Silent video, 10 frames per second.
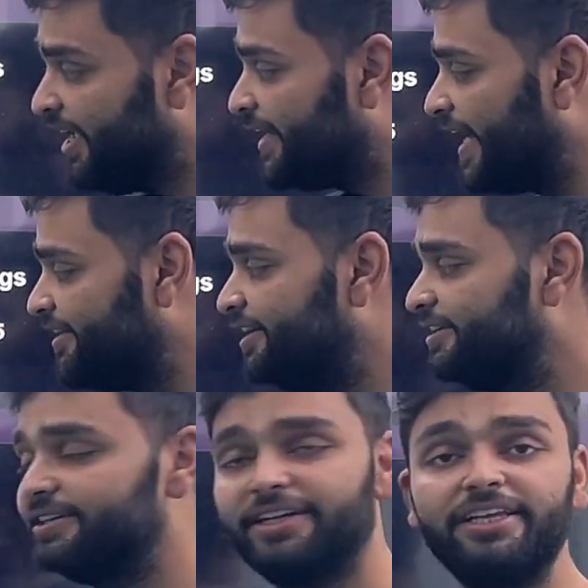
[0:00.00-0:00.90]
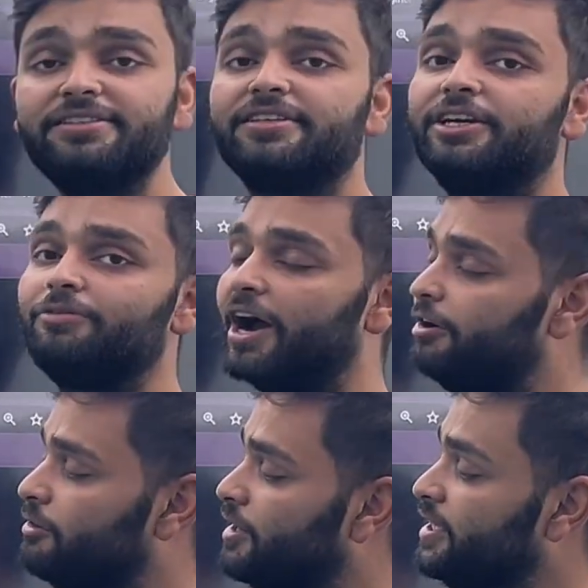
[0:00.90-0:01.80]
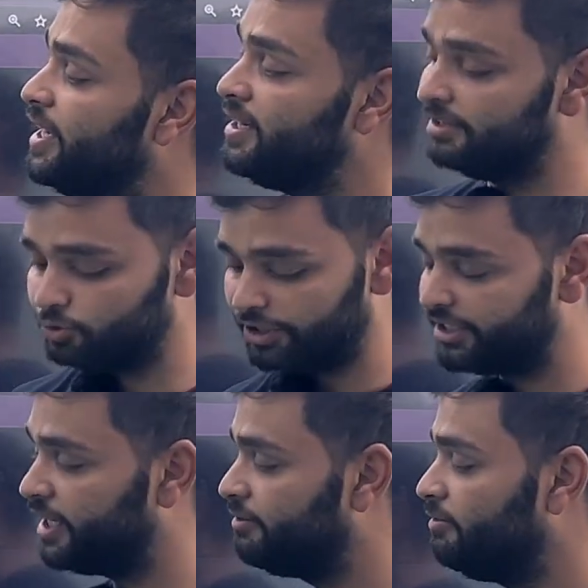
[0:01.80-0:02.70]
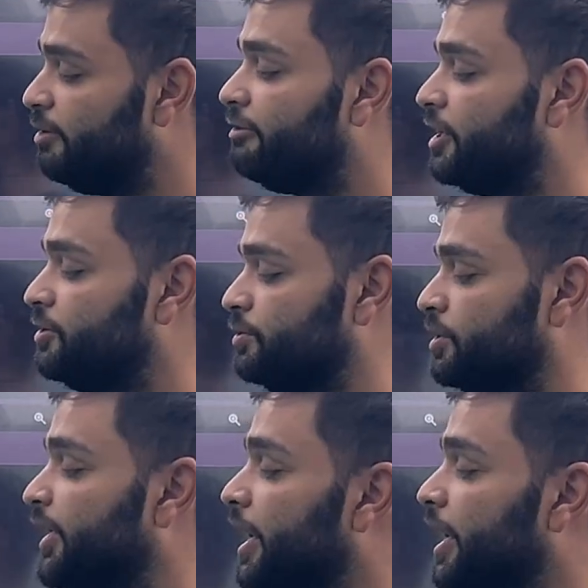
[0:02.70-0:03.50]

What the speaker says: Candidate is required over here. Joining date will be very soon.